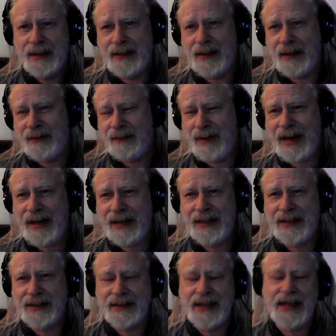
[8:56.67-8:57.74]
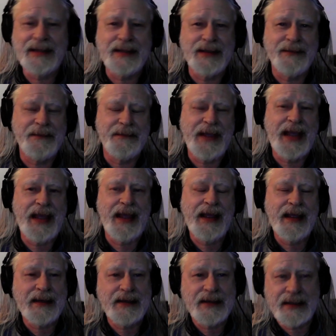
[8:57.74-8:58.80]
our ratings, not the
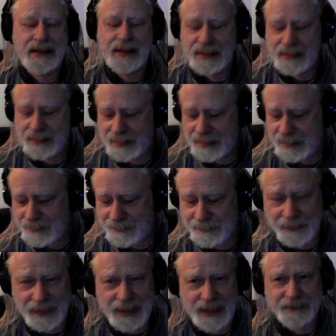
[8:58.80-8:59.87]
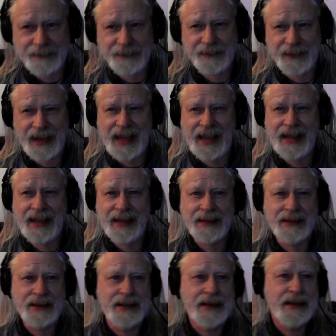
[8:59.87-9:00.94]
facts. Forget
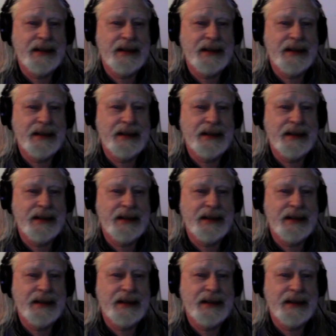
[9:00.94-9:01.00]
facts.